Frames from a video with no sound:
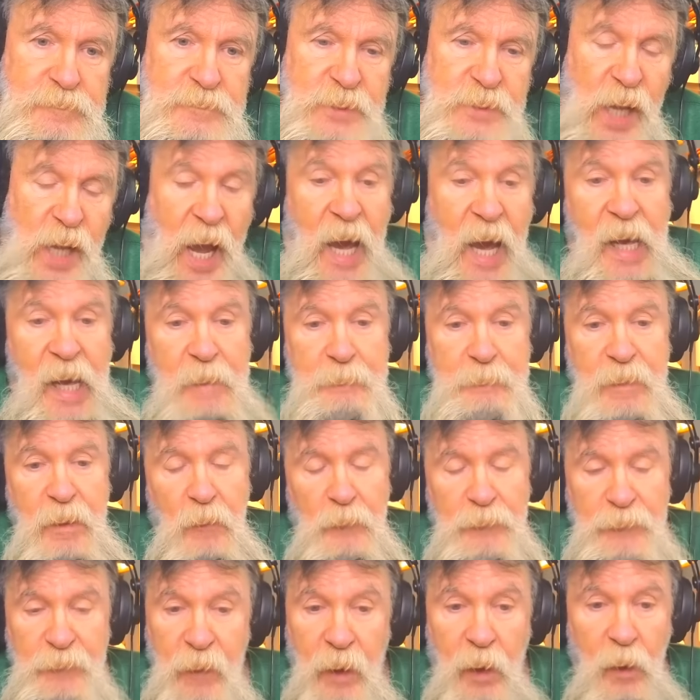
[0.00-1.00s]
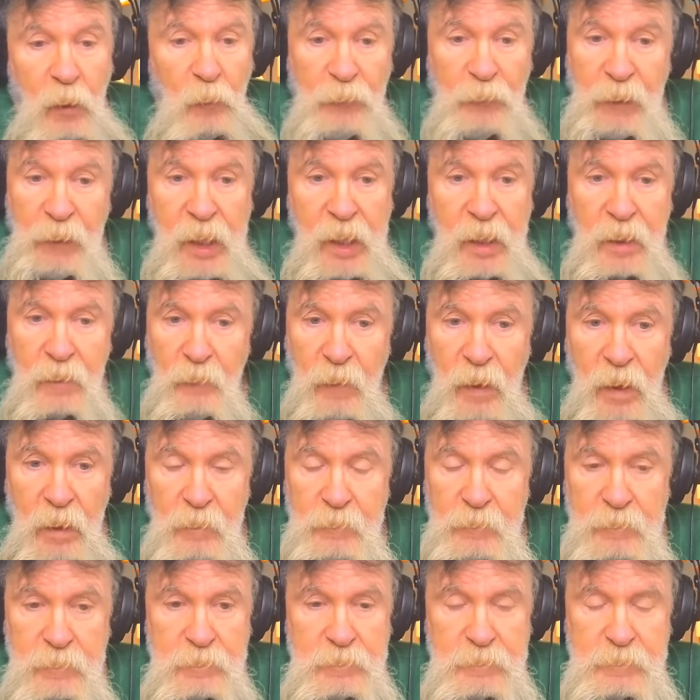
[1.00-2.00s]
Yeah, I had built the whole thing
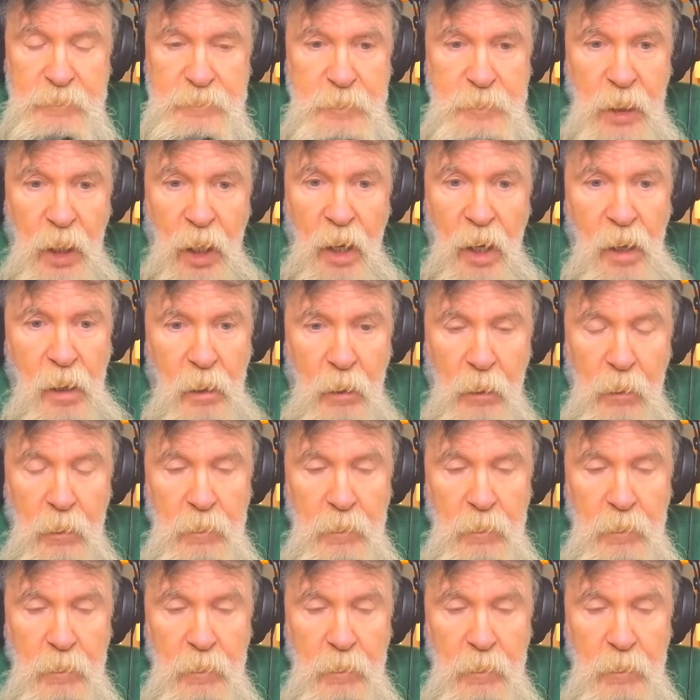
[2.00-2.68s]
around Kong